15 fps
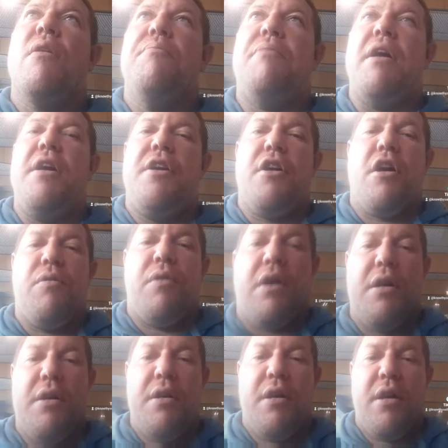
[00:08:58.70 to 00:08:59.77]
But you know what?
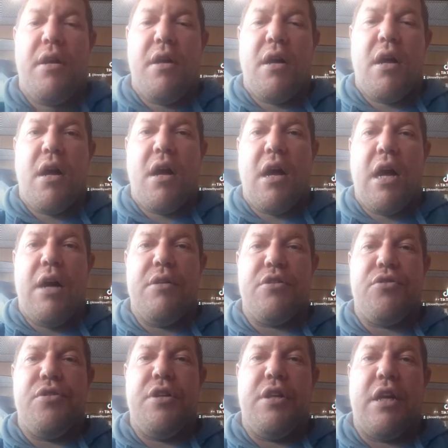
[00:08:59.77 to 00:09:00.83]
I was
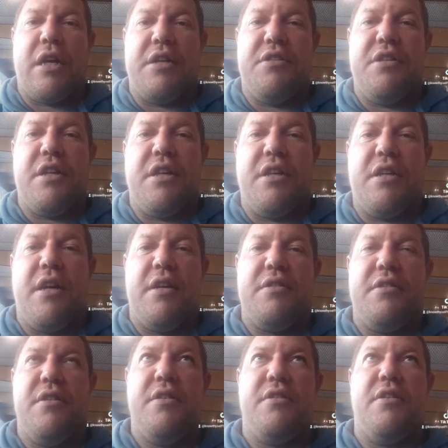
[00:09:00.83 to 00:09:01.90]
treated like a second-class
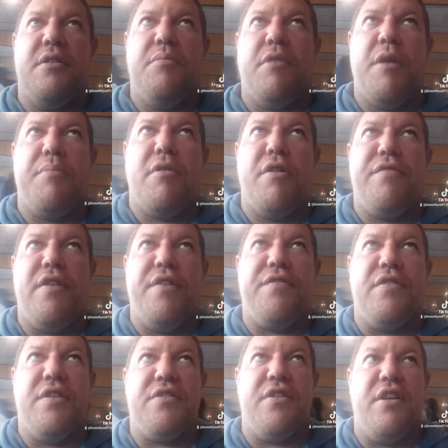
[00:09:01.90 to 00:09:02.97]
citizen by both
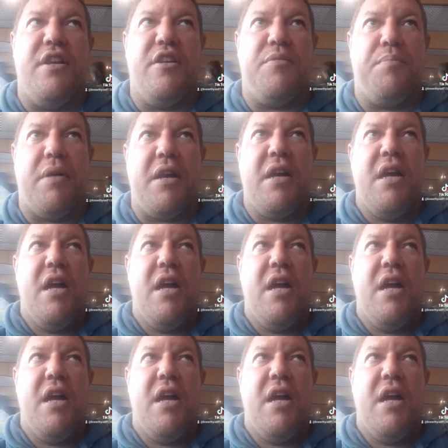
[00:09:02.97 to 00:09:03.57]
ethnicities, but